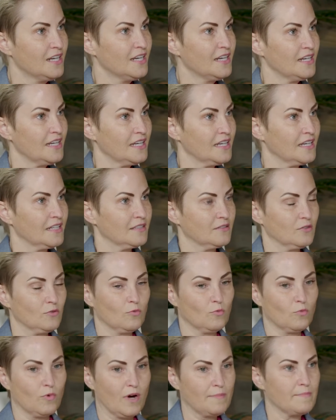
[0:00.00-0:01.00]
in
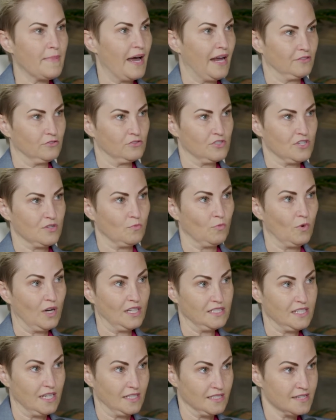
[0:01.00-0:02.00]
what matters and
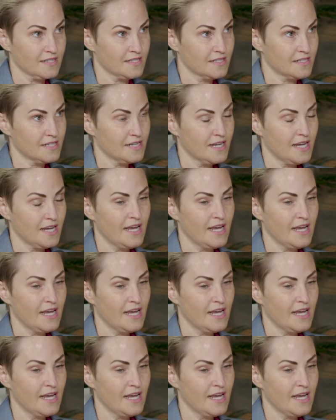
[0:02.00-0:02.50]
what doesn't.